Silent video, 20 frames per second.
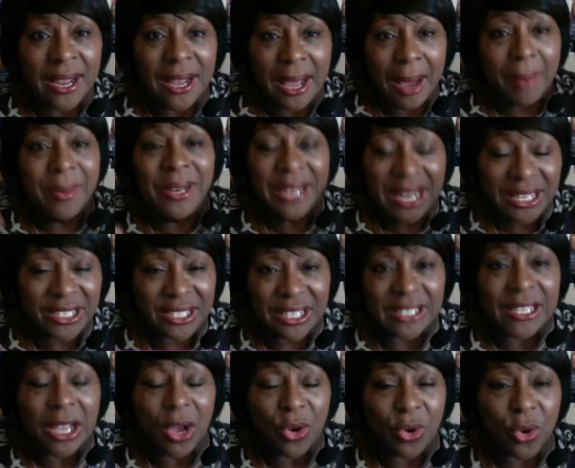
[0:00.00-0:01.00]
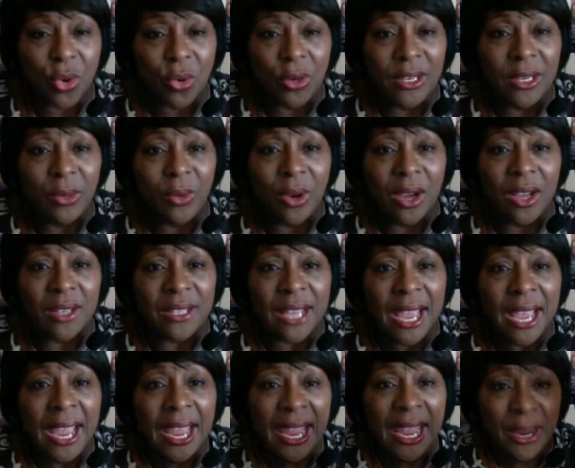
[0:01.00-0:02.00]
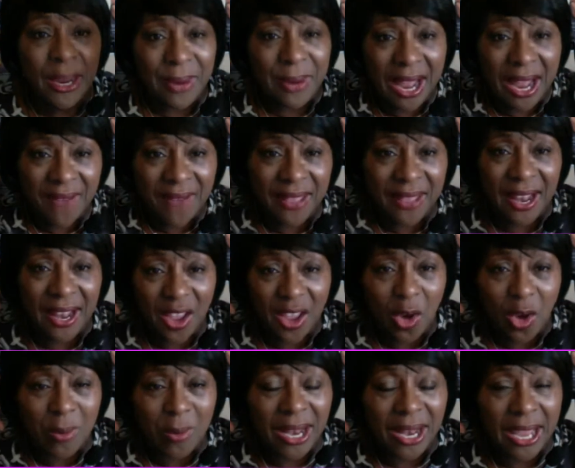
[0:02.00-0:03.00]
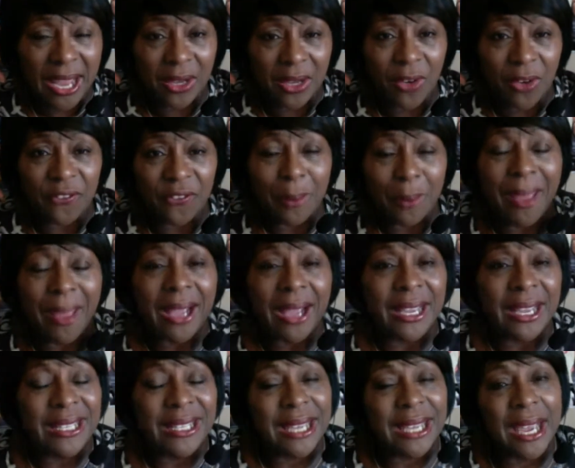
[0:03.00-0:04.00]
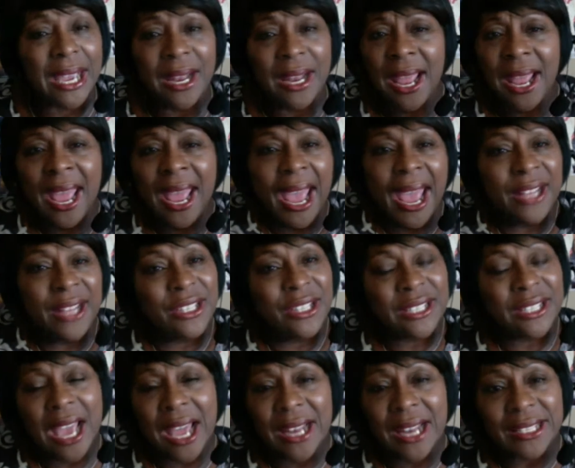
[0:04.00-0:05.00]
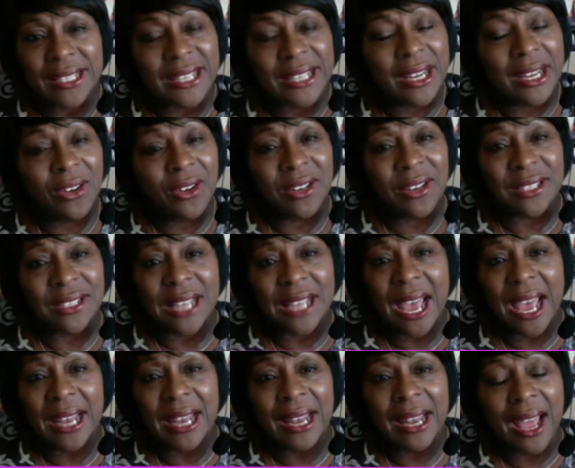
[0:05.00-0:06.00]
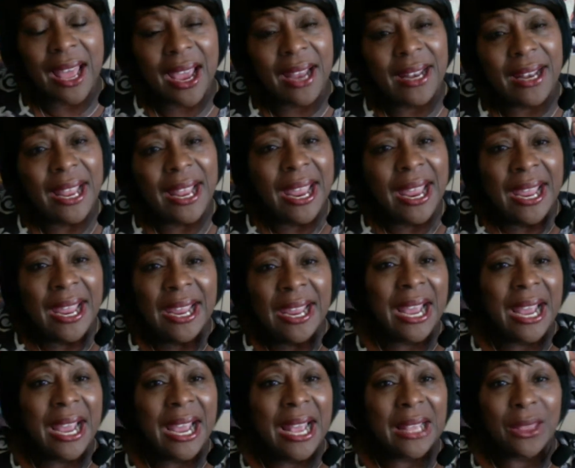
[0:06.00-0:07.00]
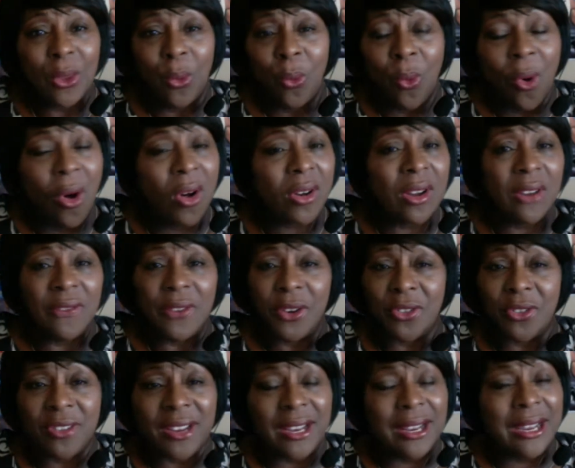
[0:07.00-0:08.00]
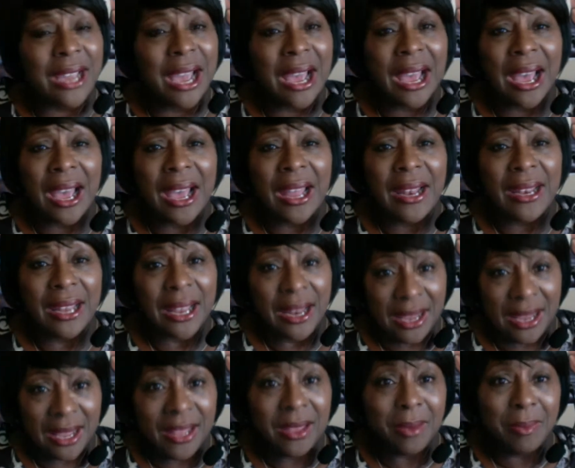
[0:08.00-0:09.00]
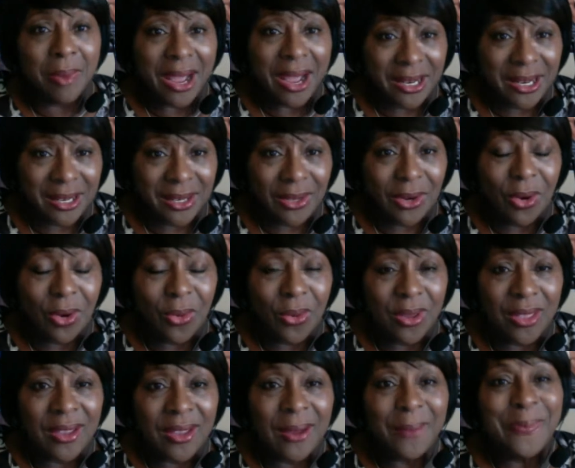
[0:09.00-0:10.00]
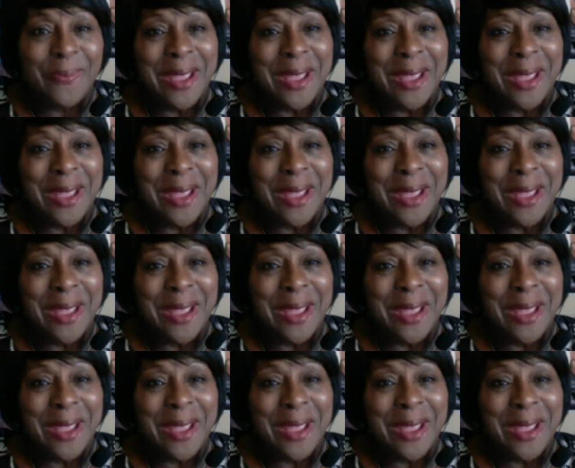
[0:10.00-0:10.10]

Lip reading: I mean, that's just how cool he was. He would have that helmet hanging off the back of his head and just kind of standing on the sideline. He had the walk of a Greek god and the body to go with it.